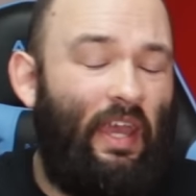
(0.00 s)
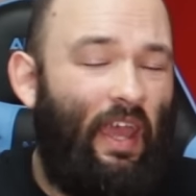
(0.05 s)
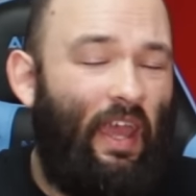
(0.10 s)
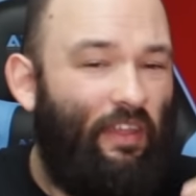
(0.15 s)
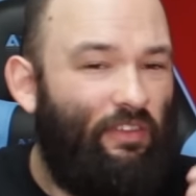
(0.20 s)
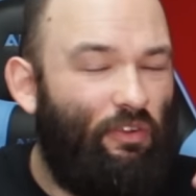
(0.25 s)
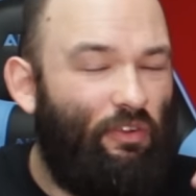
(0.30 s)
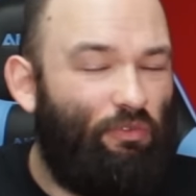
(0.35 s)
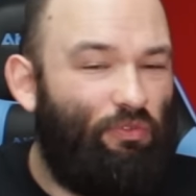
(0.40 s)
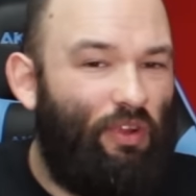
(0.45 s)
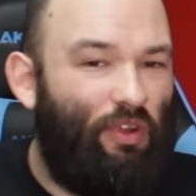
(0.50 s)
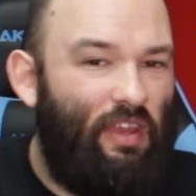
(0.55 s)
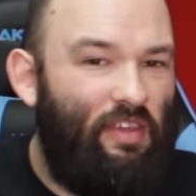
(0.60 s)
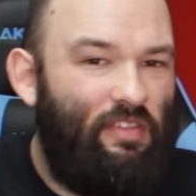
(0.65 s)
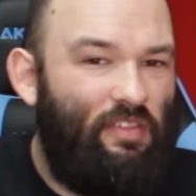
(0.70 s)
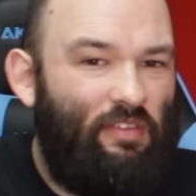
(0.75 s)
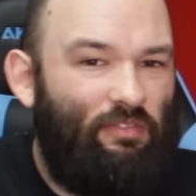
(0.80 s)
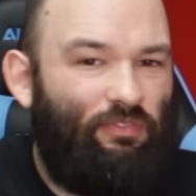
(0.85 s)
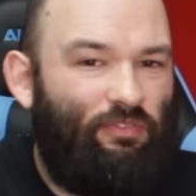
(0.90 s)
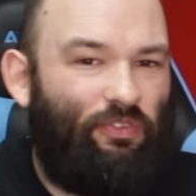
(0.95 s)
And the
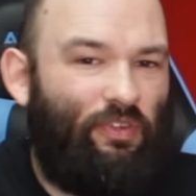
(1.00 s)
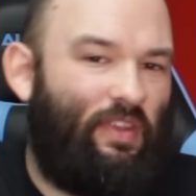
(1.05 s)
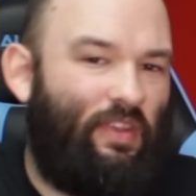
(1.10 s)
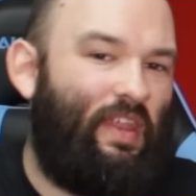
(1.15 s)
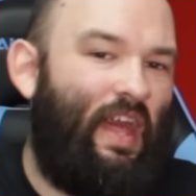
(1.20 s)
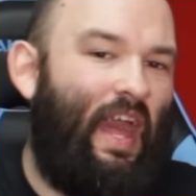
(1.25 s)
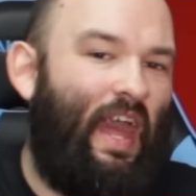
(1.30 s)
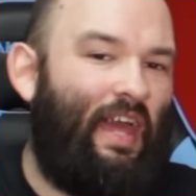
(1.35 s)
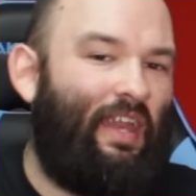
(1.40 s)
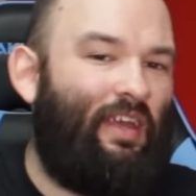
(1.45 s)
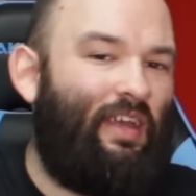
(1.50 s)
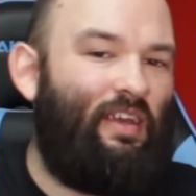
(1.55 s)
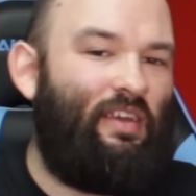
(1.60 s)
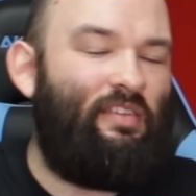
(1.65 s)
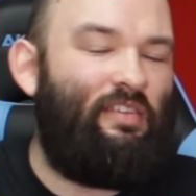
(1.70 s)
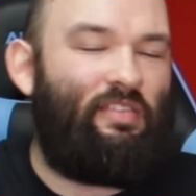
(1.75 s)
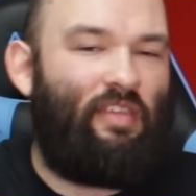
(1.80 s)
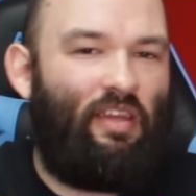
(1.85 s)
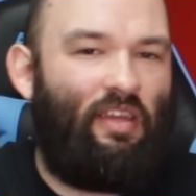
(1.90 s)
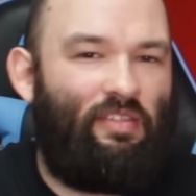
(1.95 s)
reason for that
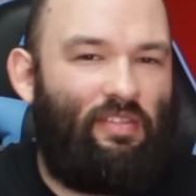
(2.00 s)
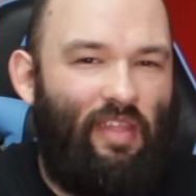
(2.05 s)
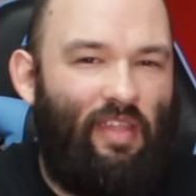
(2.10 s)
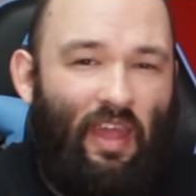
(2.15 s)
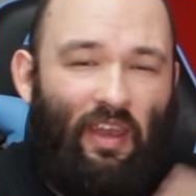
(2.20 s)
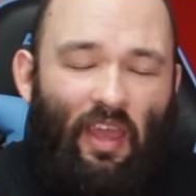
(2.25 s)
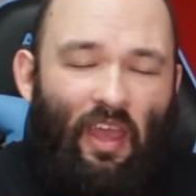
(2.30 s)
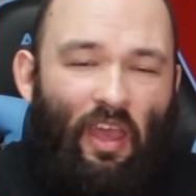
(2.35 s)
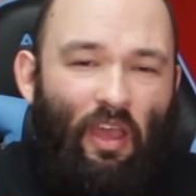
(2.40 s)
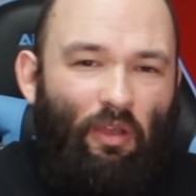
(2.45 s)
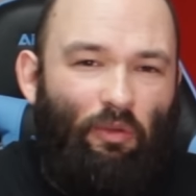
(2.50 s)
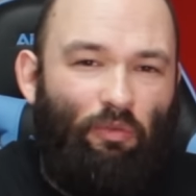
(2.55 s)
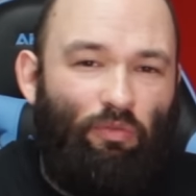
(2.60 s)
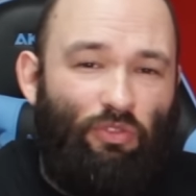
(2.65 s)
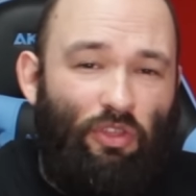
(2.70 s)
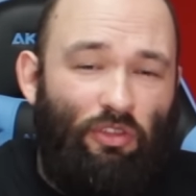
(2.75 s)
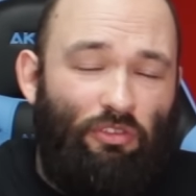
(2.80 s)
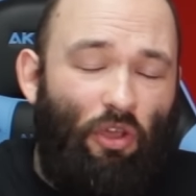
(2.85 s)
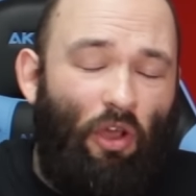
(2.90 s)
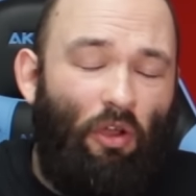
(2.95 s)
is that
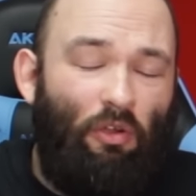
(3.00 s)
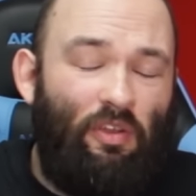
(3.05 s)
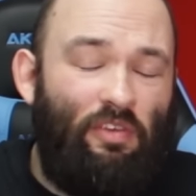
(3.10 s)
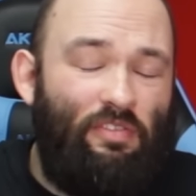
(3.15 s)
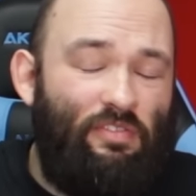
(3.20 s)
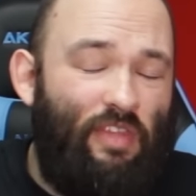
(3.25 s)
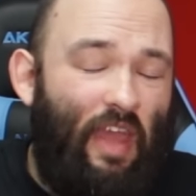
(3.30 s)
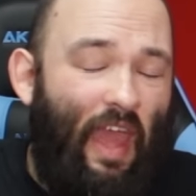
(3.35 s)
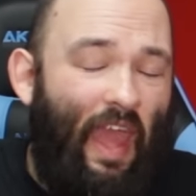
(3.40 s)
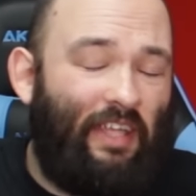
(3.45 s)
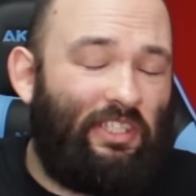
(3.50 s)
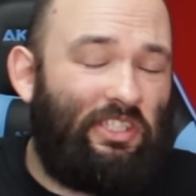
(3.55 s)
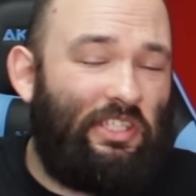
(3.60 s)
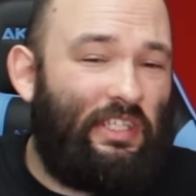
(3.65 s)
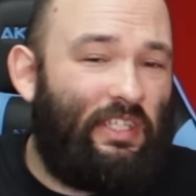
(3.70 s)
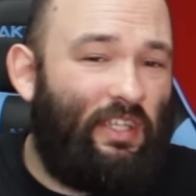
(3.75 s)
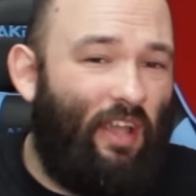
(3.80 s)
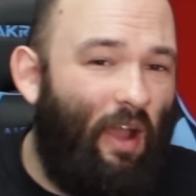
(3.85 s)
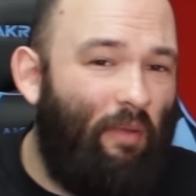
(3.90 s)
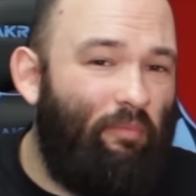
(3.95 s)
the toners that actually
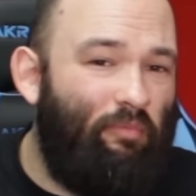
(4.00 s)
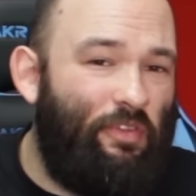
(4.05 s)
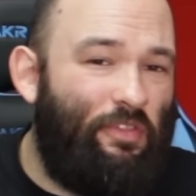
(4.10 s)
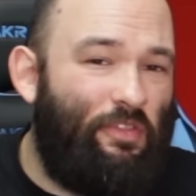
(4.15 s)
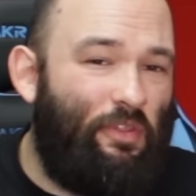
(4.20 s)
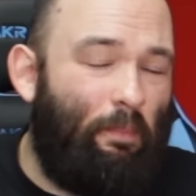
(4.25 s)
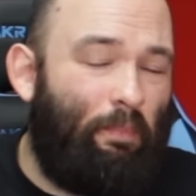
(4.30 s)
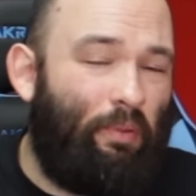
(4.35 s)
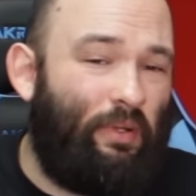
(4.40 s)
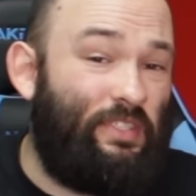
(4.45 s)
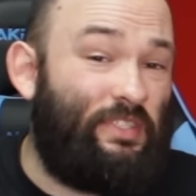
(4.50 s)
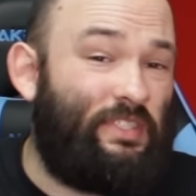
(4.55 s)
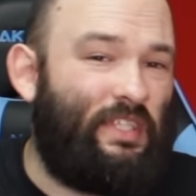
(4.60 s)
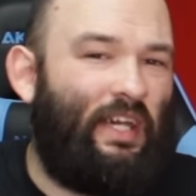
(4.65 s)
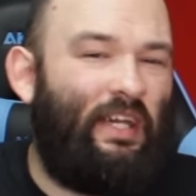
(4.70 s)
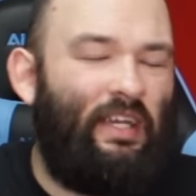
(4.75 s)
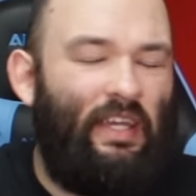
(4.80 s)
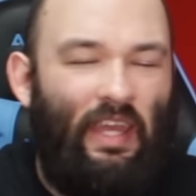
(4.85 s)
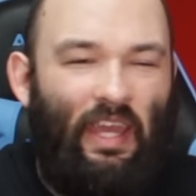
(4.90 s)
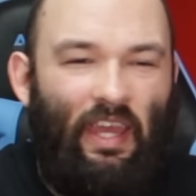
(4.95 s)
come with the
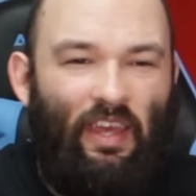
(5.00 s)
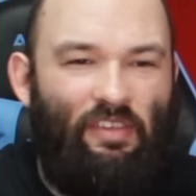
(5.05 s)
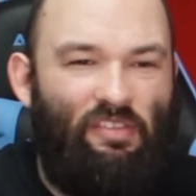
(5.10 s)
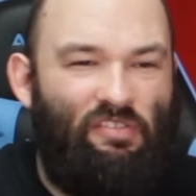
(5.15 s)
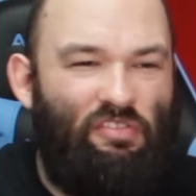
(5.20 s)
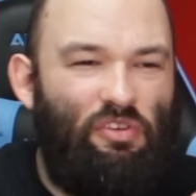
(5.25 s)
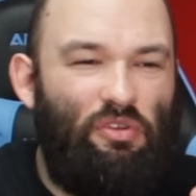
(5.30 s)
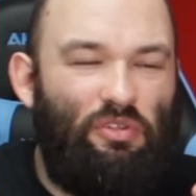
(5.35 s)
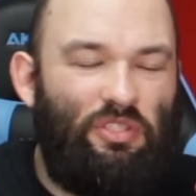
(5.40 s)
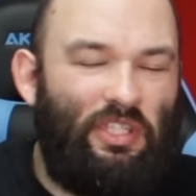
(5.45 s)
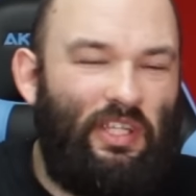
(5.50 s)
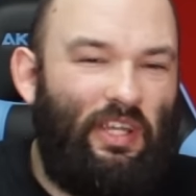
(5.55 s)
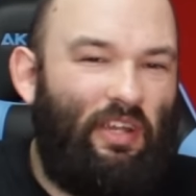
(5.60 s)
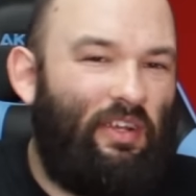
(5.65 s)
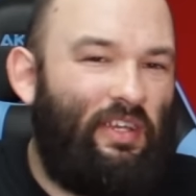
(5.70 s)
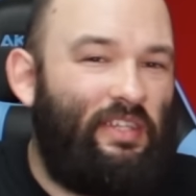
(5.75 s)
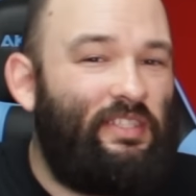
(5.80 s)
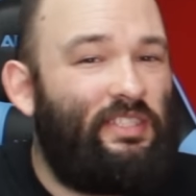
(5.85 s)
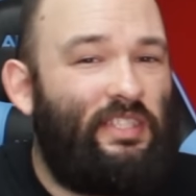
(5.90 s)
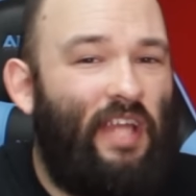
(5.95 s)
printer is usually
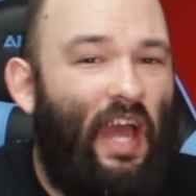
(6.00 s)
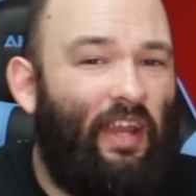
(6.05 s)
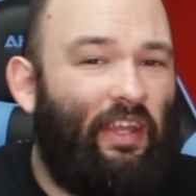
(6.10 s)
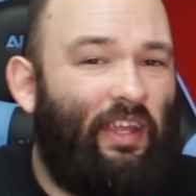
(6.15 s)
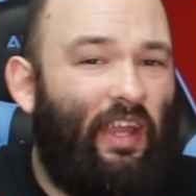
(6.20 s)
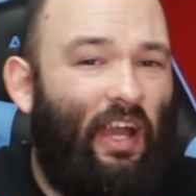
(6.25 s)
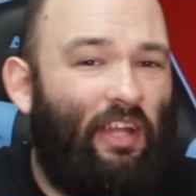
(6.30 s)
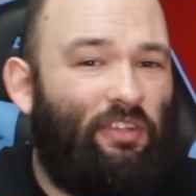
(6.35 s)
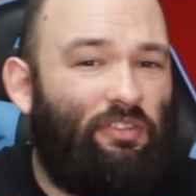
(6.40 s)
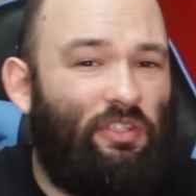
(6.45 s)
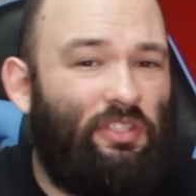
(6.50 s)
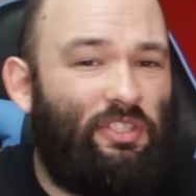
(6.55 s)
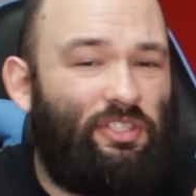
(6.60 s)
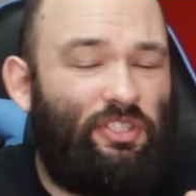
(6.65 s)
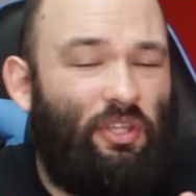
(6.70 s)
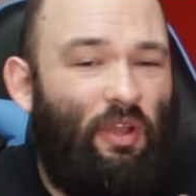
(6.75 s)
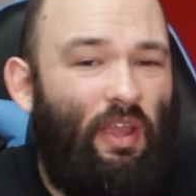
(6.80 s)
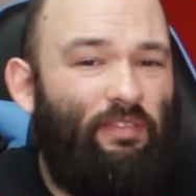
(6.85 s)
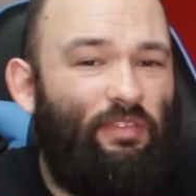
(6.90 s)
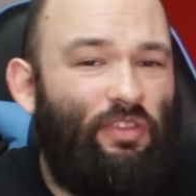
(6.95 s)
only a starter cartridge.
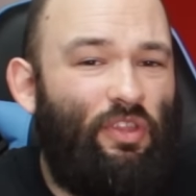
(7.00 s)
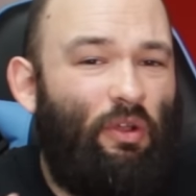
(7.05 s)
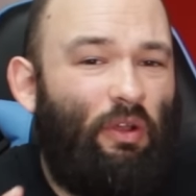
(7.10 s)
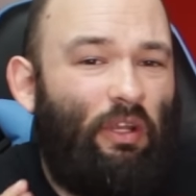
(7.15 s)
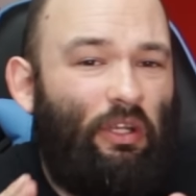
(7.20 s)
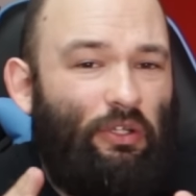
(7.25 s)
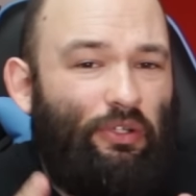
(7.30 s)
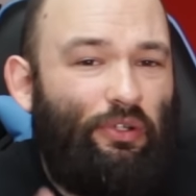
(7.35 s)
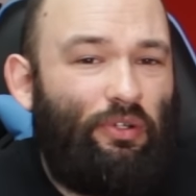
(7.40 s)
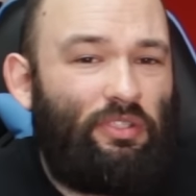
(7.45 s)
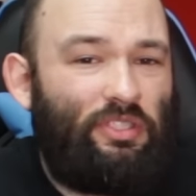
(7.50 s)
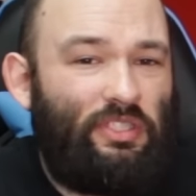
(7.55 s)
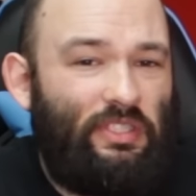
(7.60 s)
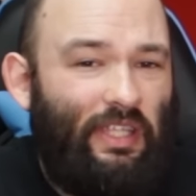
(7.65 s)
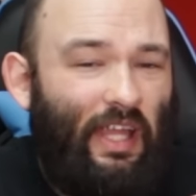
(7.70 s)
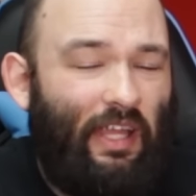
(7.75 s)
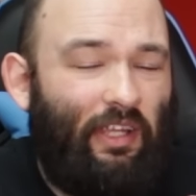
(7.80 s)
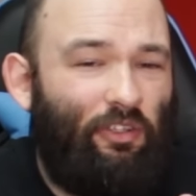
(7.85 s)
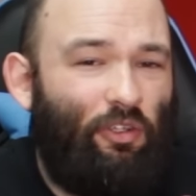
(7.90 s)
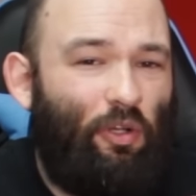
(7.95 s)
So even though it looks
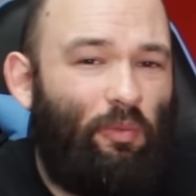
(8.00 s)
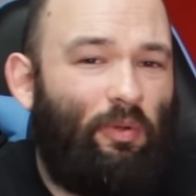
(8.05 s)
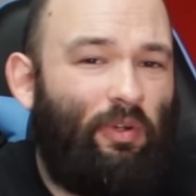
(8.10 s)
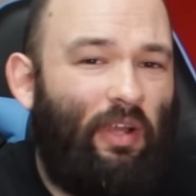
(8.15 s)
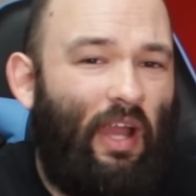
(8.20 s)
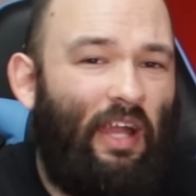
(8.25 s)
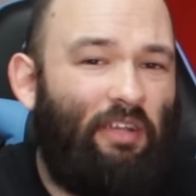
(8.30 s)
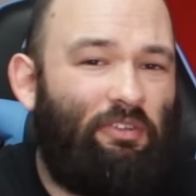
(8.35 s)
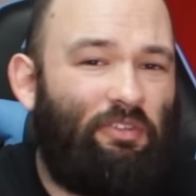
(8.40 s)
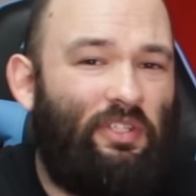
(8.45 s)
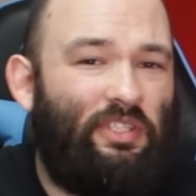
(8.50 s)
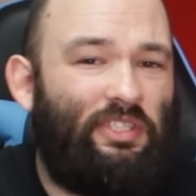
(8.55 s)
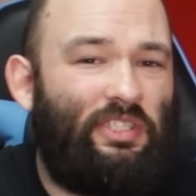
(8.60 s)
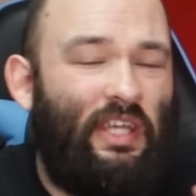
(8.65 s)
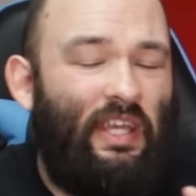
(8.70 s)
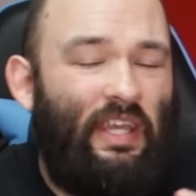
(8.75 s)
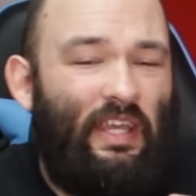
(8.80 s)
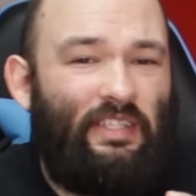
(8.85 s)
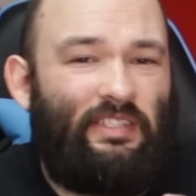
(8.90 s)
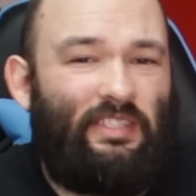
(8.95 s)
like a normal cartridge,
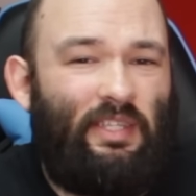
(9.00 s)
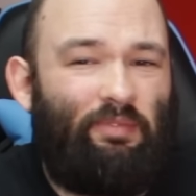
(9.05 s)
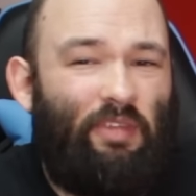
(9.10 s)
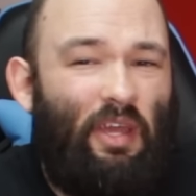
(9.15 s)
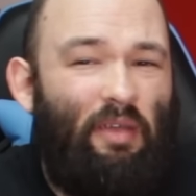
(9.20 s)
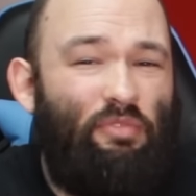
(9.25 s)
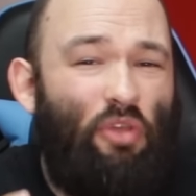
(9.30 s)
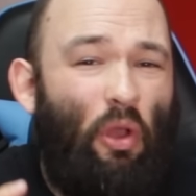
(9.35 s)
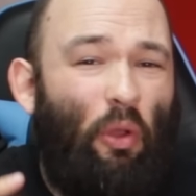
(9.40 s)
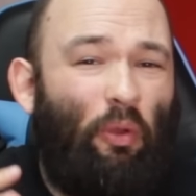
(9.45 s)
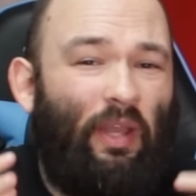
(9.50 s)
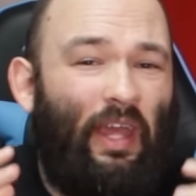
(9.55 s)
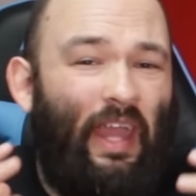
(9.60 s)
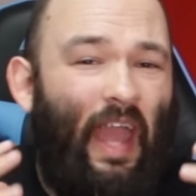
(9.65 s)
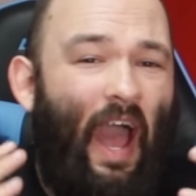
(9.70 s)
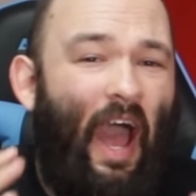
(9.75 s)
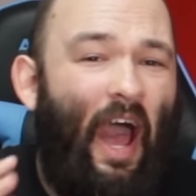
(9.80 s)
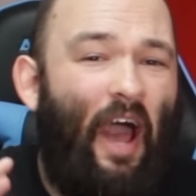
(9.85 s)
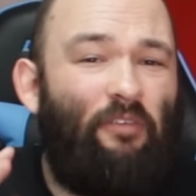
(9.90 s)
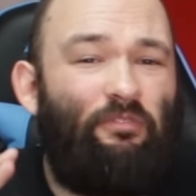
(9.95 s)
it's sometimes only
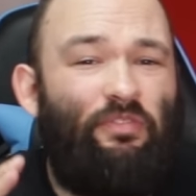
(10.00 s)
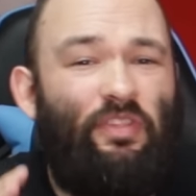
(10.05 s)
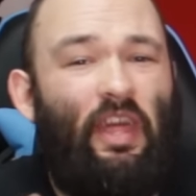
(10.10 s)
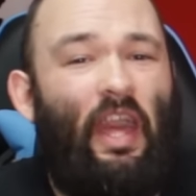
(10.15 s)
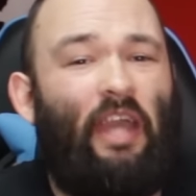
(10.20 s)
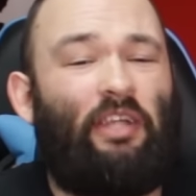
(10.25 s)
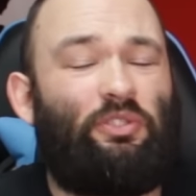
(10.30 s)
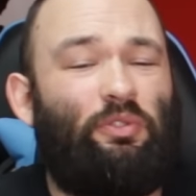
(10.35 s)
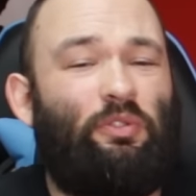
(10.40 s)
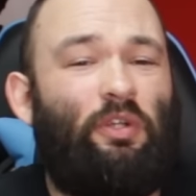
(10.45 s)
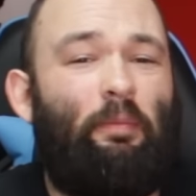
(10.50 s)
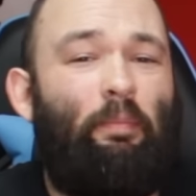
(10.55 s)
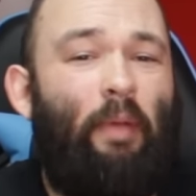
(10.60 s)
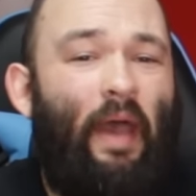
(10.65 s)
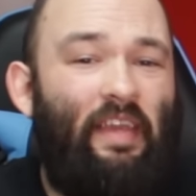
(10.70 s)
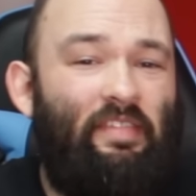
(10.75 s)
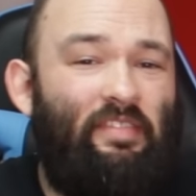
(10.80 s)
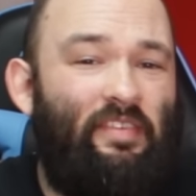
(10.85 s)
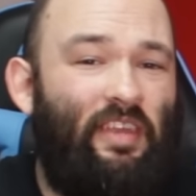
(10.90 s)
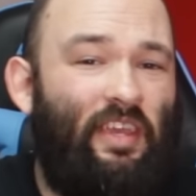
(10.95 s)
half the actual
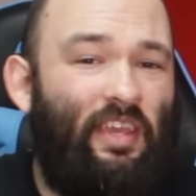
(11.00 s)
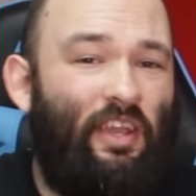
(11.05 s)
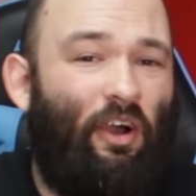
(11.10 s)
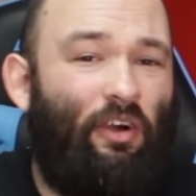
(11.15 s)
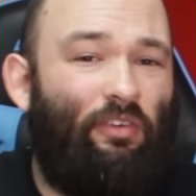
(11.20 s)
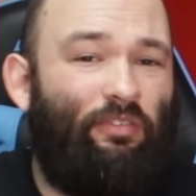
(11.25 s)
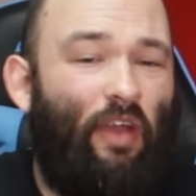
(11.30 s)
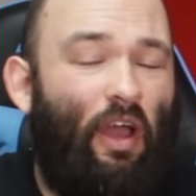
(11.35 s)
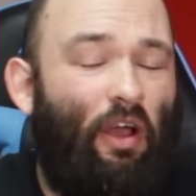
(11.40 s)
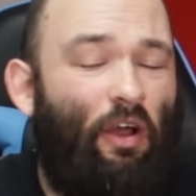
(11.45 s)
capacity of